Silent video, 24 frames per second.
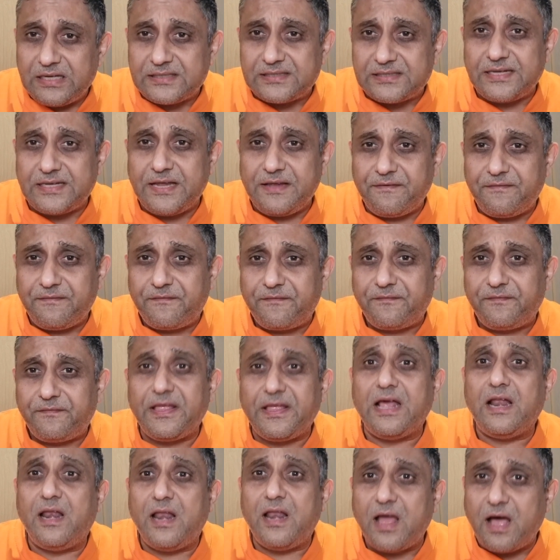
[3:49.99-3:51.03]
as if
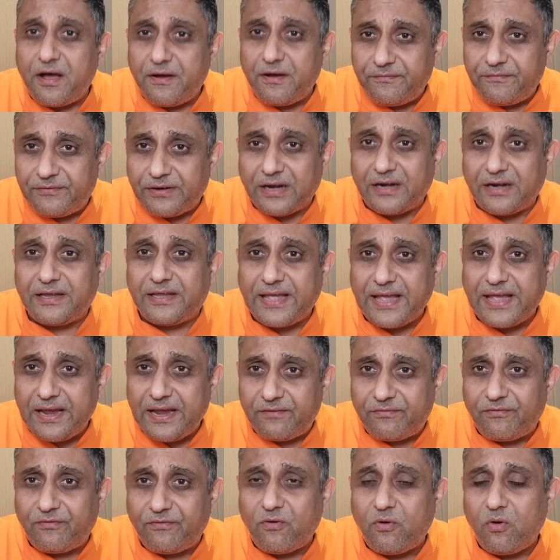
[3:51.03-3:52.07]
they're loved and
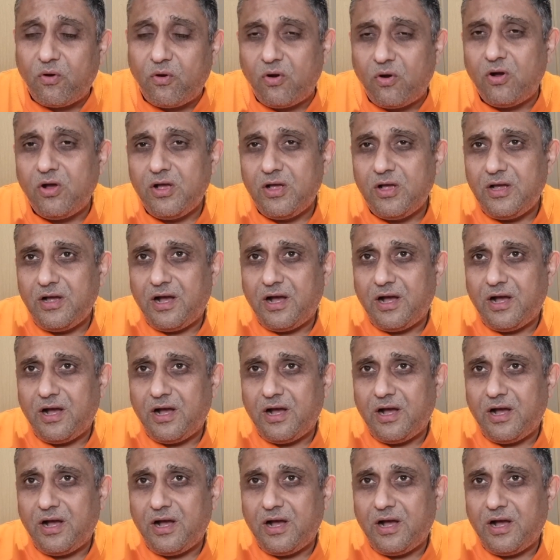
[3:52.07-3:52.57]
cared for.